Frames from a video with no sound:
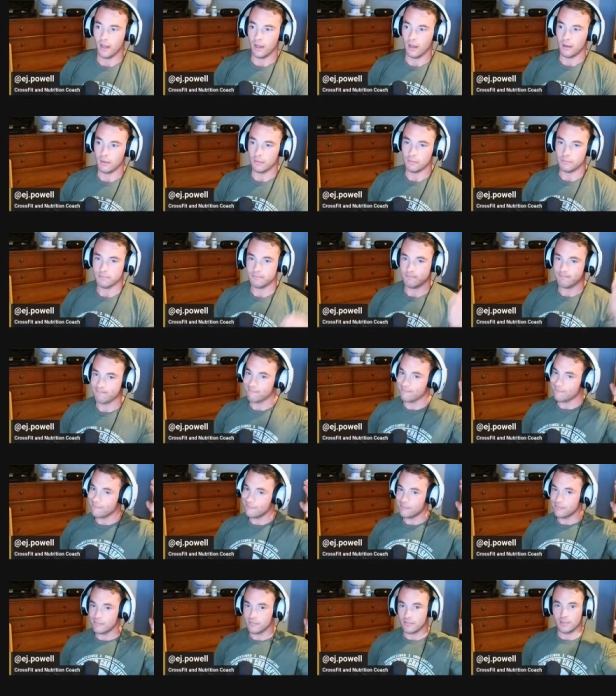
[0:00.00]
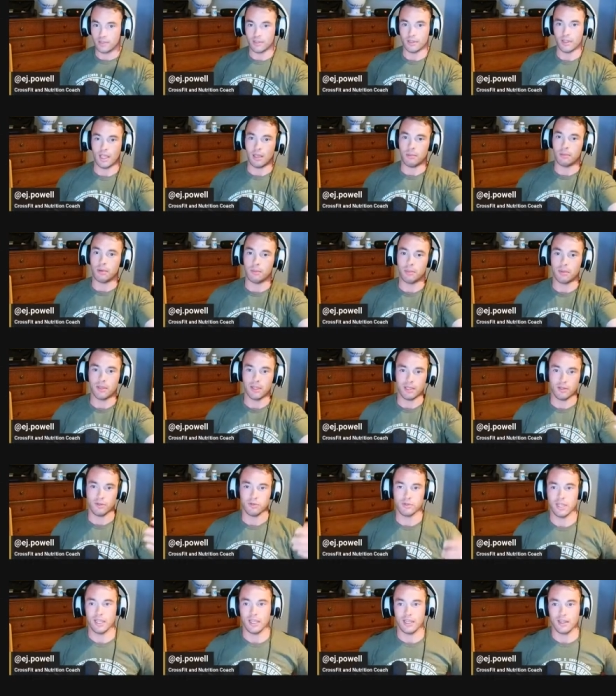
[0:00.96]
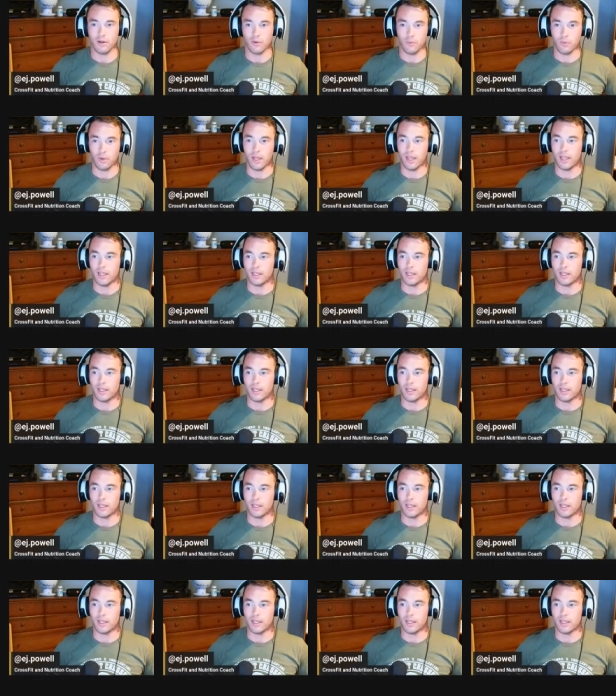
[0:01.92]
Um, Emma, I'm going to let you take it away.